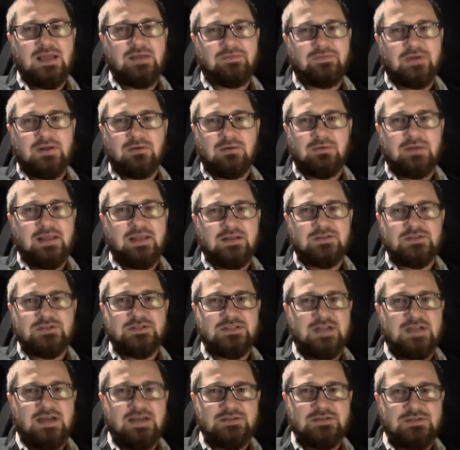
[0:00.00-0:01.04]
If I don't
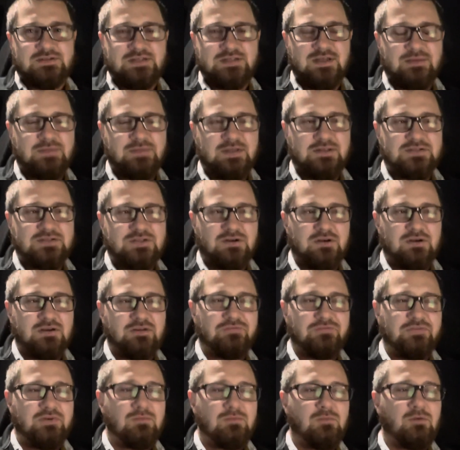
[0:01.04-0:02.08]
exercise or something, starting to
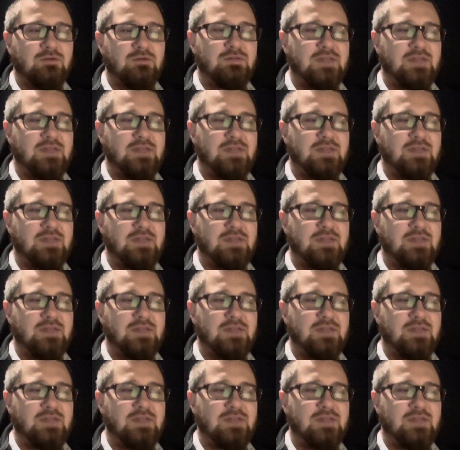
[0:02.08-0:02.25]
fill more